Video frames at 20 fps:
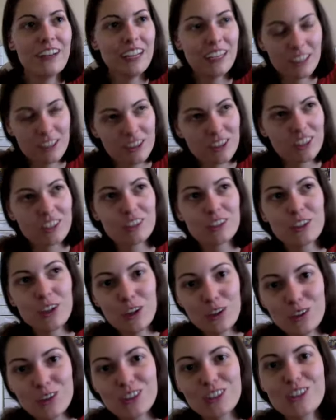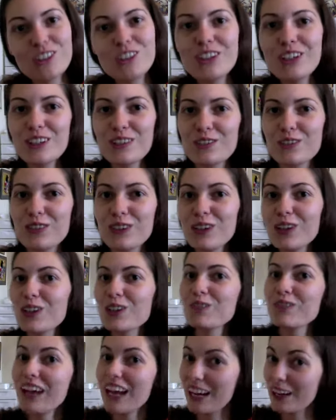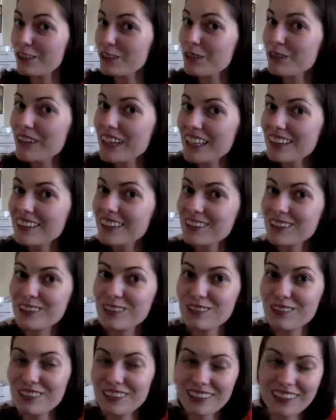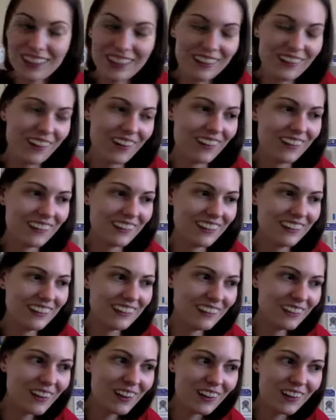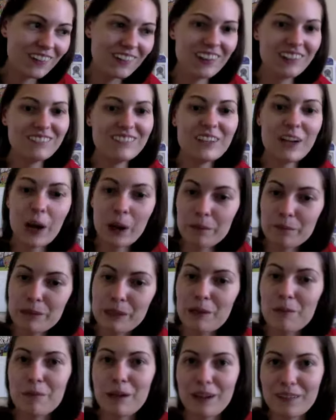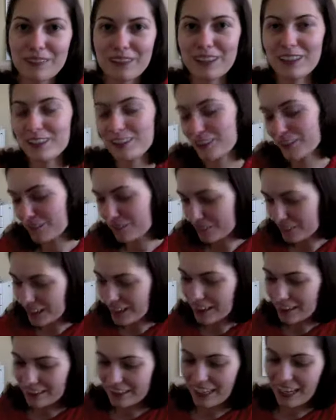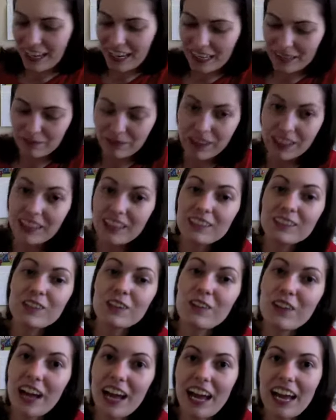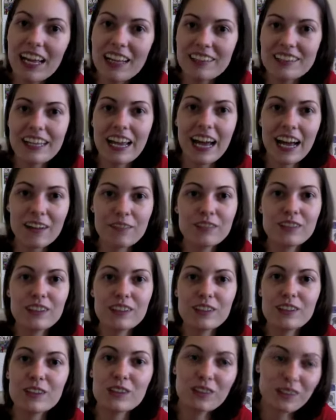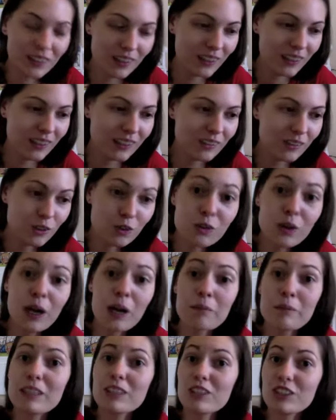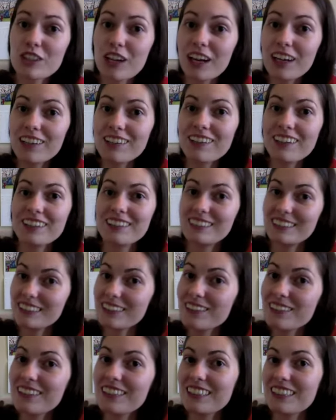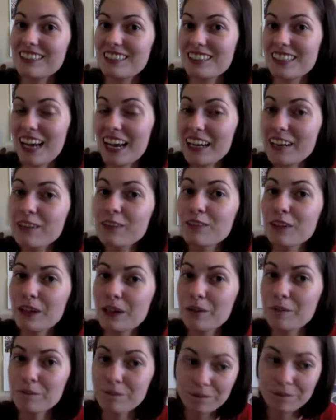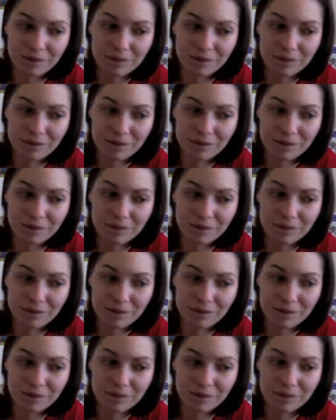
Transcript: and just goes to confirm and remind us, if we didn't already know, I've been harping about this, that Minato has half of the Kurama's chakra sealed inside of him,